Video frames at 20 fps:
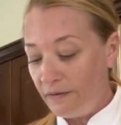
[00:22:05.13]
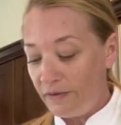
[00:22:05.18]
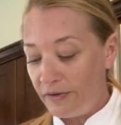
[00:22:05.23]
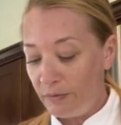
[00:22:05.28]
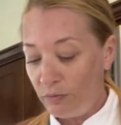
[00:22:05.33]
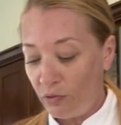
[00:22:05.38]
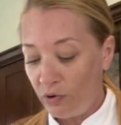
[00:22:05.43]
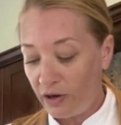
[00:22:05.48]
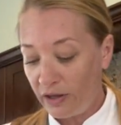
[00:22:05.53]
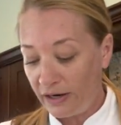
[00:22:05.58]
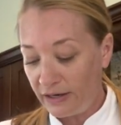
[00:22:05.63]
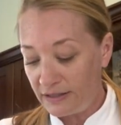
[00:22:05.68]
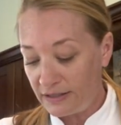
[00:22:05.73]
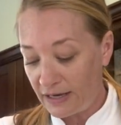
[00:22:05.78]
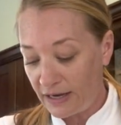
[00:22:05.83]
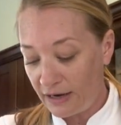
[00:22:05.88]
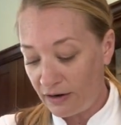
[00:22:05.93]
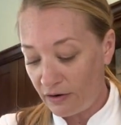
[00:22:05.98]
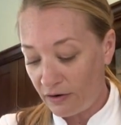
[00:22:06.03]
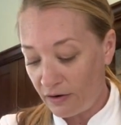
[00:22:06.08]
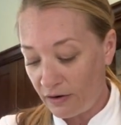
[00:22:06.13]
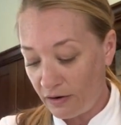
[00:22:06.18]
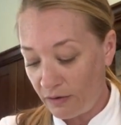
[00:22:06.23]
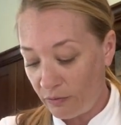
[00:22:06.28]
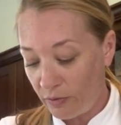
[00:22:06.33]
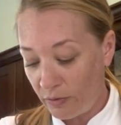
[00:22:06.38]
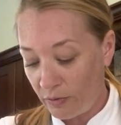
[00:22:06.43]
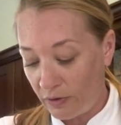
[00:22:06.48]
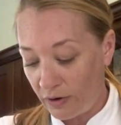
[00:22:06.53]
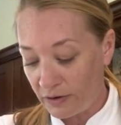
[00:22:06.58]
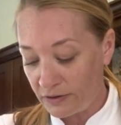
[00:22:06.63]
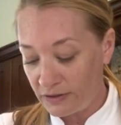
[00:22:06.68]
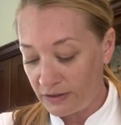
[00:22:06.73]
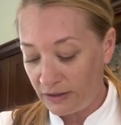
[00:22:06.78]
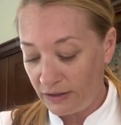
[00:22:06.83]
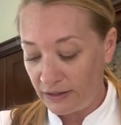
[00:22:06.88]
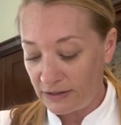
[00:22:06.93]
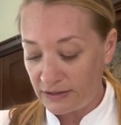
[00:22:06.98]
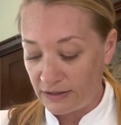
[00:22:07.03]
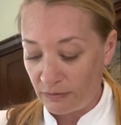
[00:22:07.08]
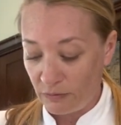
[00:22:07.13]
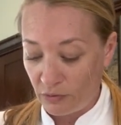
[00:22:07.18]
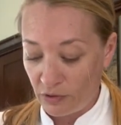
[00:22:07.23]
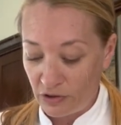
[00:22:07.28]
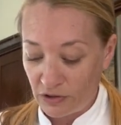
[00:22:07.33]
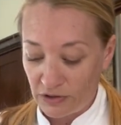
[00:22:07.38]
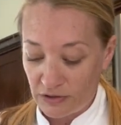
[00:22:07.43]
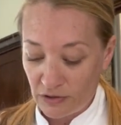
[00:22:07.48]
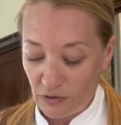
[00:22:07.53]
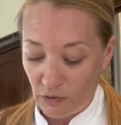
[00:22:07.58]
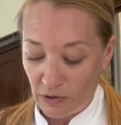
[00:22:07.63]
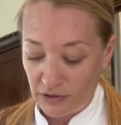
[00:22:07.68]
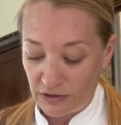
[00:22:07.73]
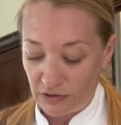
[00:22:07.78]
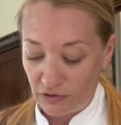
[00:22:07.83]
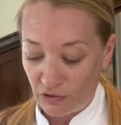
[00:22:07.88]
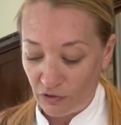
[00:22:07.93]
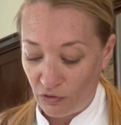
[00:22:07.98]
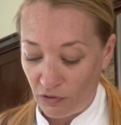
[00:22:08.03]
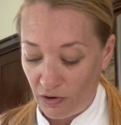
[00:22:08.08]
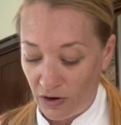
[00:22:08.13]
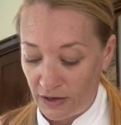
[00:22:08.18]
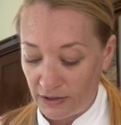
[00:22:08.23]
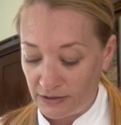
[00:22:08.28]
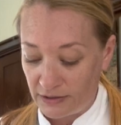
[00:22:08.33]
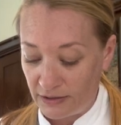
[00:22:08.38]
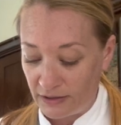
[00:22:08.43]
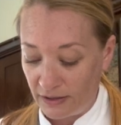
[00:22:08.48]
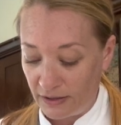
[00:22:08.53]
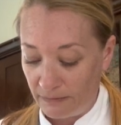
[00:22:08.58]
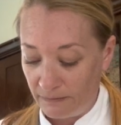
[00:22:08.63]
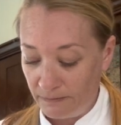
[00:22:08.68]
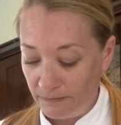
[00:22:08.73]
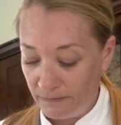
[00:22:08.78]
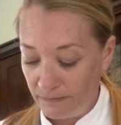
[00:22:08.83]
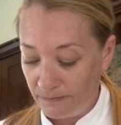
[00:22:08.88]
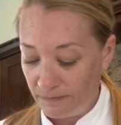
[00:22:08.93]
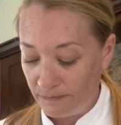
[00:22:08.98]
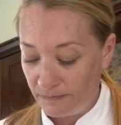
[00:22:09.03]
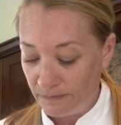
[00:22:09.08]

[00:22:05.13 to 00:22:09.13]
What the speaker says: Then we're gonna take our slits and we're just going to cross them